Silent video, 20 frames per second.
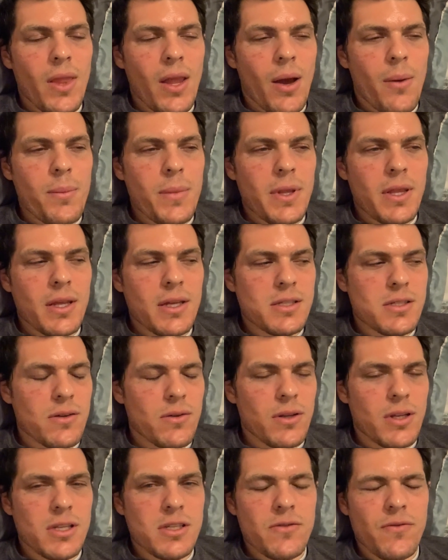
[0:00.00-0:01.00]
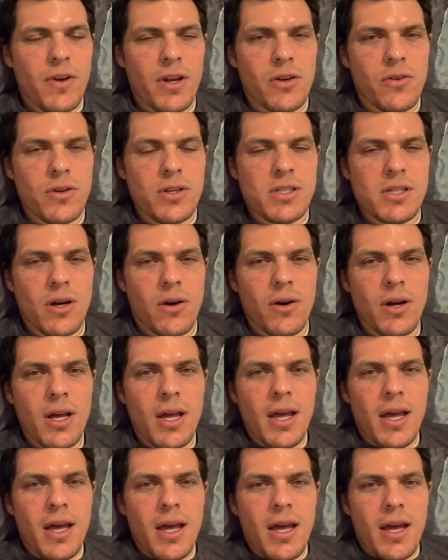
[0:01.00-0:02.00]
I mean, that's a victory. So,
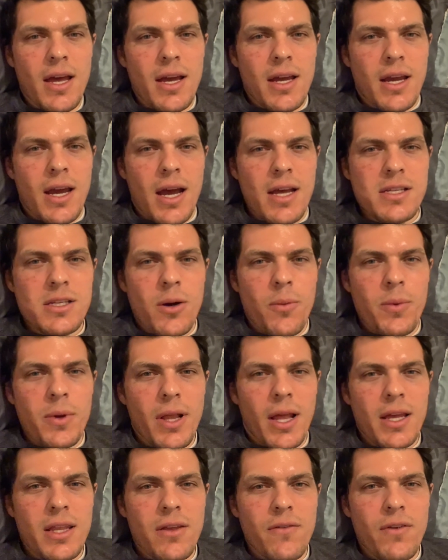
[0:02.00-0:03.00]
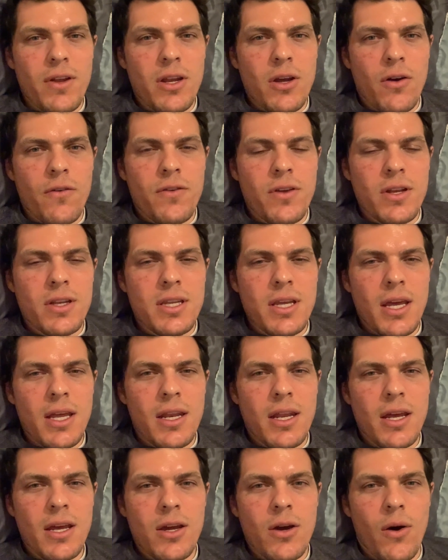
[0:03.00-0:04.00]
guys, I hope you liked the video. If you
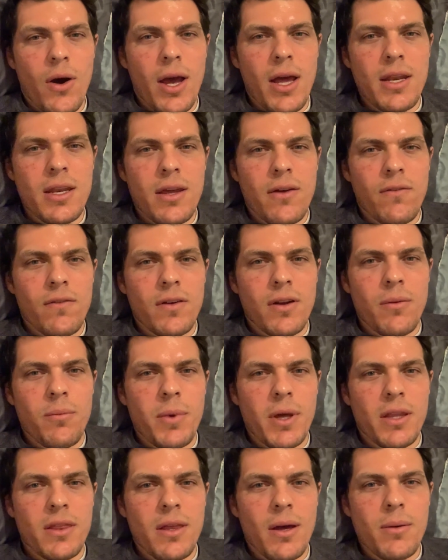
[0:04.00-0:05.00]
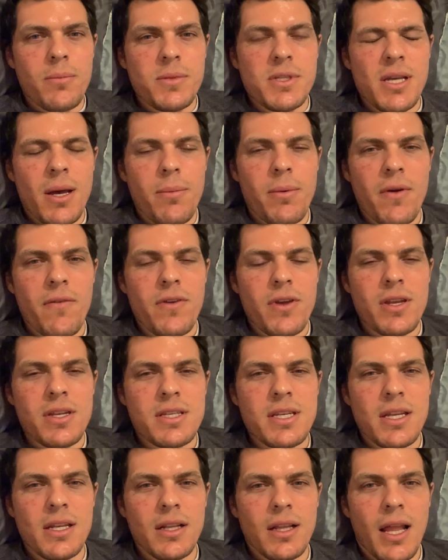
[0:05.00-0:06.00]
did, go ahead and give it a big thumbs up. If you
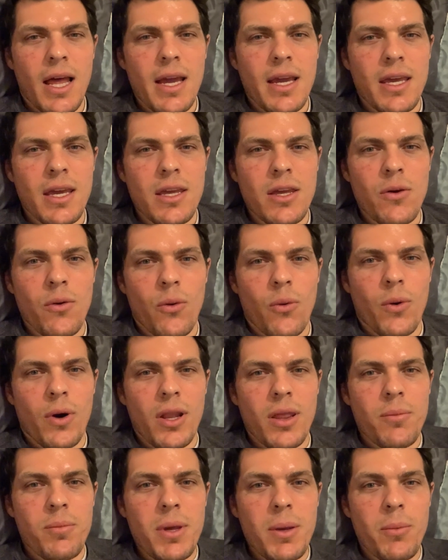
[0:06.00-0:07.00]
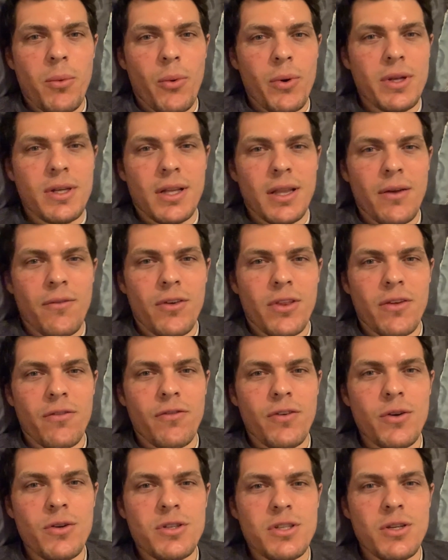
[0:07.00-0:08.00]
didn't like it, you were one of the people we delivered the
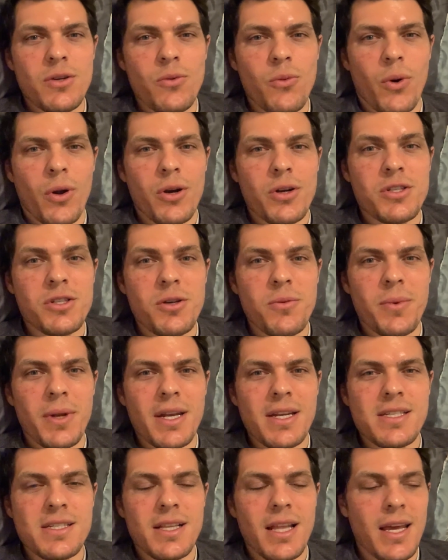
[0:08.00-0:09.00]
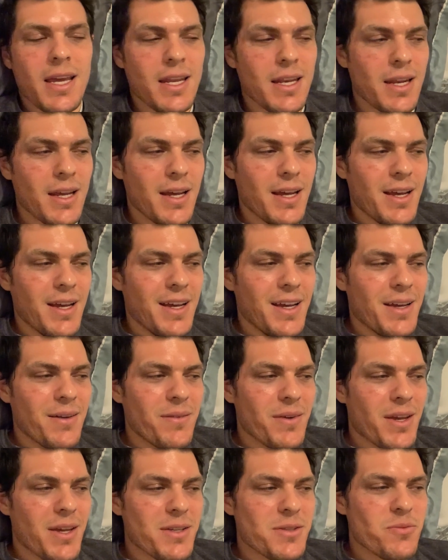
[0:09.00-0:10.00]
food to 1 or 2 minutes late
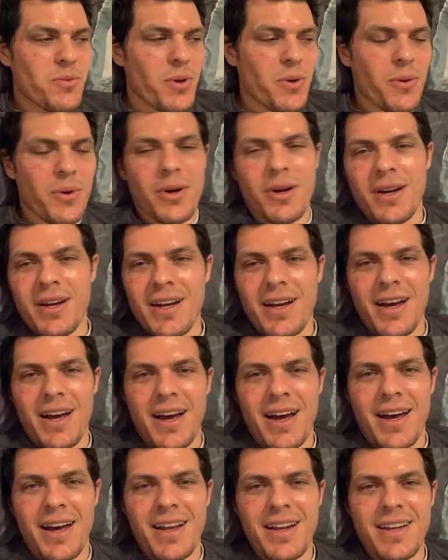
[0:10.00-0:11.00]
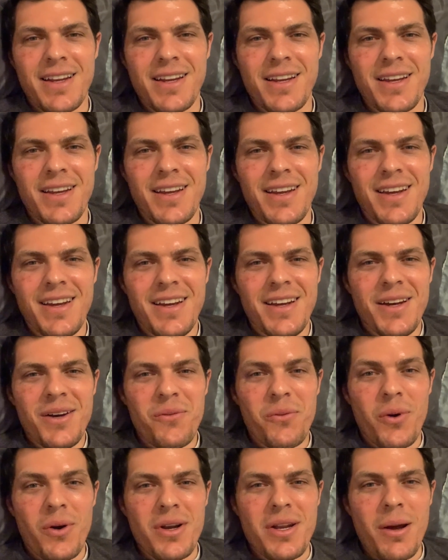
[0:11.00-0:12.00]
because we were
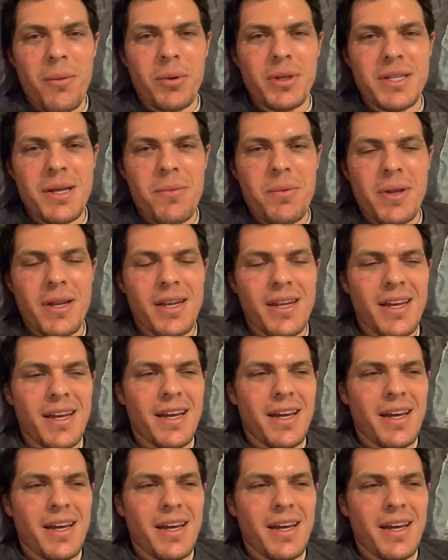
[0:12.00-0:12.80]
double dipping,